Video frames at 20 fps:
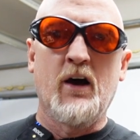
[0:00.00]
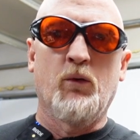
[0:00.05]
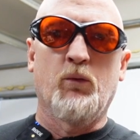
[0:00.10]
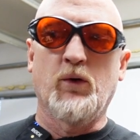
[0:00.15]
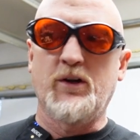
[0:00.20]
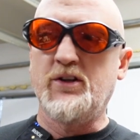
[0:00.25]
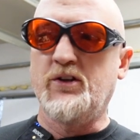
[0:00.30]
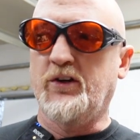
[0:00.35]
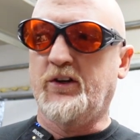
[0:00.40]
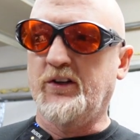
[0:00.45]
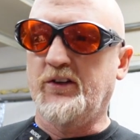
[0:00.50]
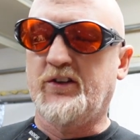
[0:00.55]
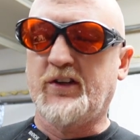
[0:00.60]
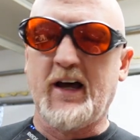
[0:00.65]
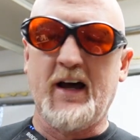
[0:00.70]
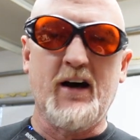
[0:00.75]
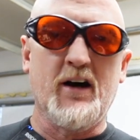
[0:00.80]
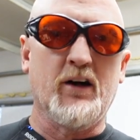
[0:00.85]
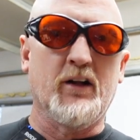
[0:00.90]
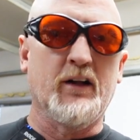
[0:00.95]
What you can
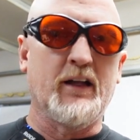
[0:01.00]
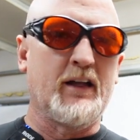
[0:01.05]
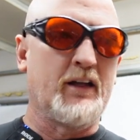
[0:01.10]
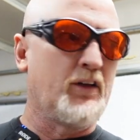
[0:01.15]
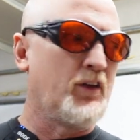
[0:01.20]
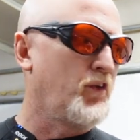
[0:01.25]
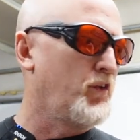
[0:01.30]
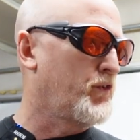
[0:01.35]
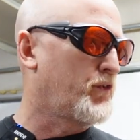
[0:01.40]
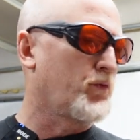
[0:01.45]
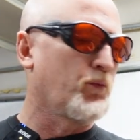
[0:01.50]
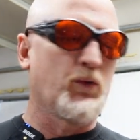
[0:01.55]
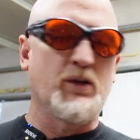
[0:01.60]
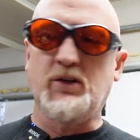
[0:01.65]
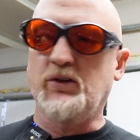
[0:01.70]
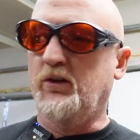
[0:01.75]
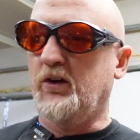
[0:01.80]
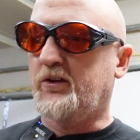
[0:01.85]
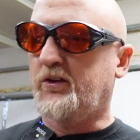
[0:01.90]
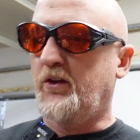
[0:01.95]
tell is when
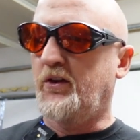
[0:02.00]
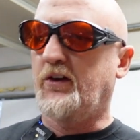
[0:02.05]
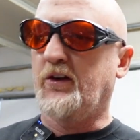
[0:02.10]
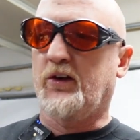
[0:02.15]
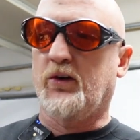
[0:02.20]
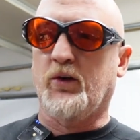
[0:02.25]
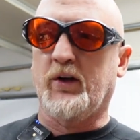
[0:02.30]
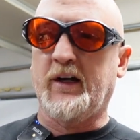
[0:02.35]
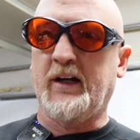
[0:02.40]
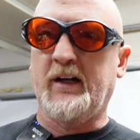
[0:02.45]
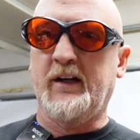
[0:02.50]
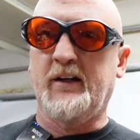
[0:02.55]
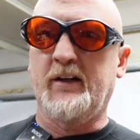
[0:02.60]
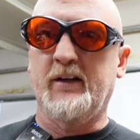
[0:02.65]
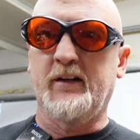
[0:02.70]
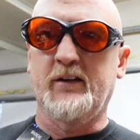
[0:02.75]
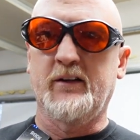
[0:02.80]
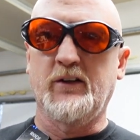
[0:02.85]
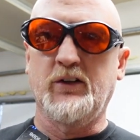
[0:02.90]
you look through the green,